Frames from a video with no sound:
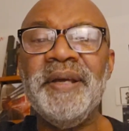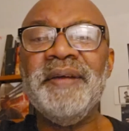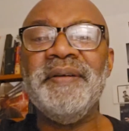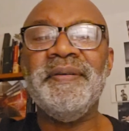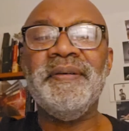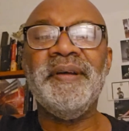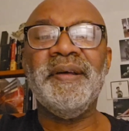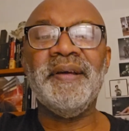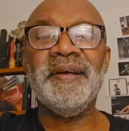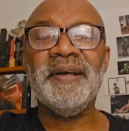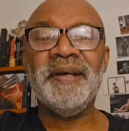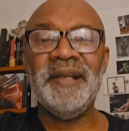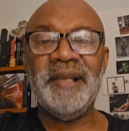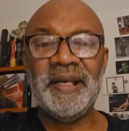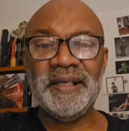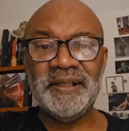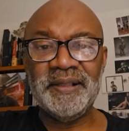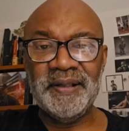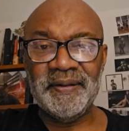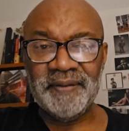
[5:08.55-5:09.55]
big
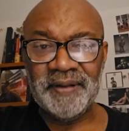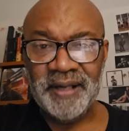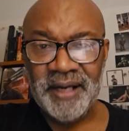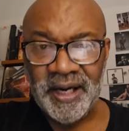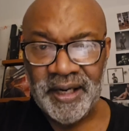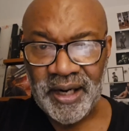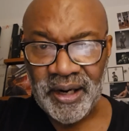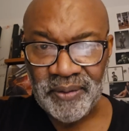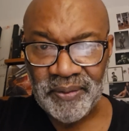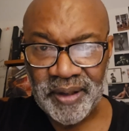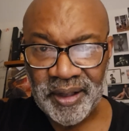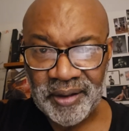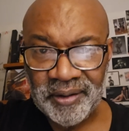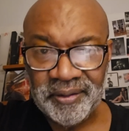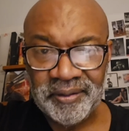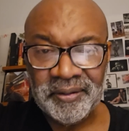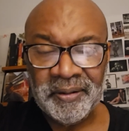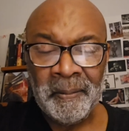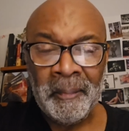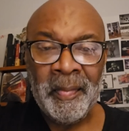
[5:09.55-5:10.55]
collection of cutout
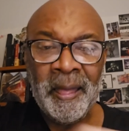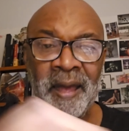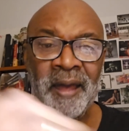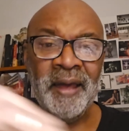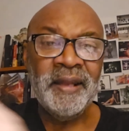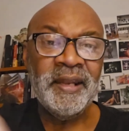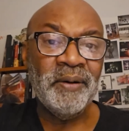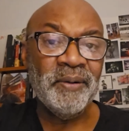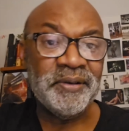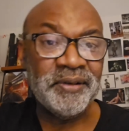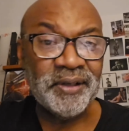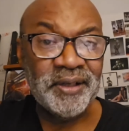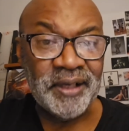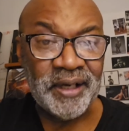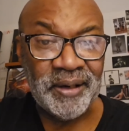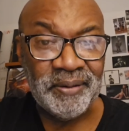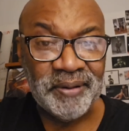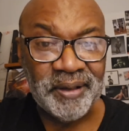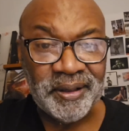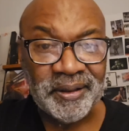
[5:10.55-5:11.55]
records. Now, what's a
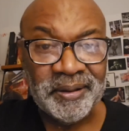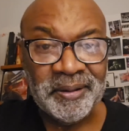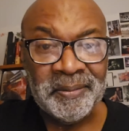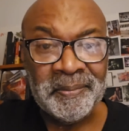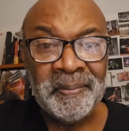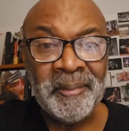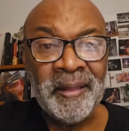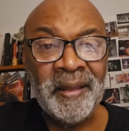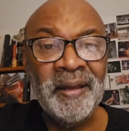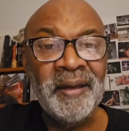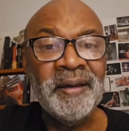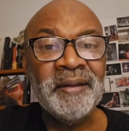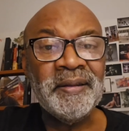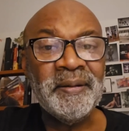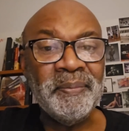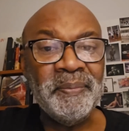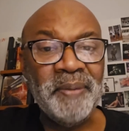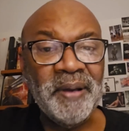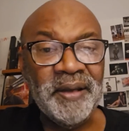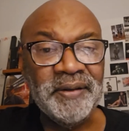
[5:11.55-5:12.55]
cutout record?
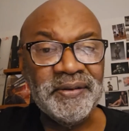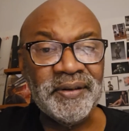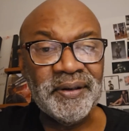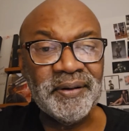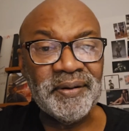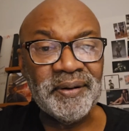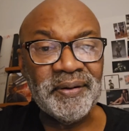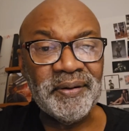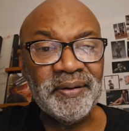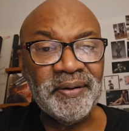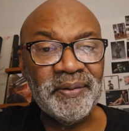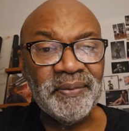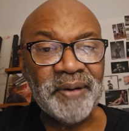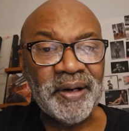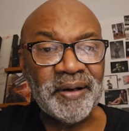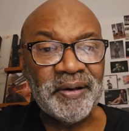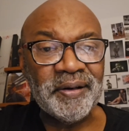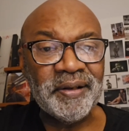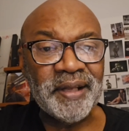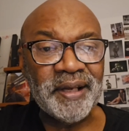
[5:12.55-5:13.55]
The basic
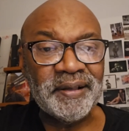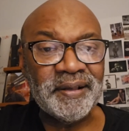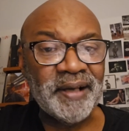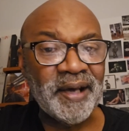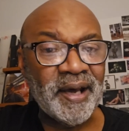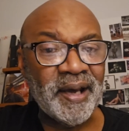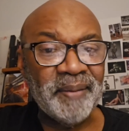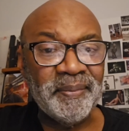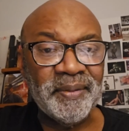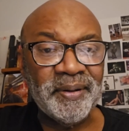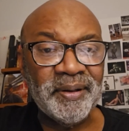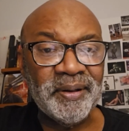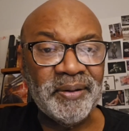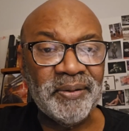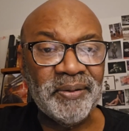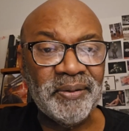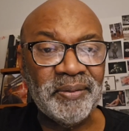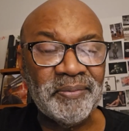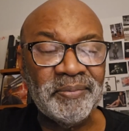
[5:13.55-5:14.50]
record at that time,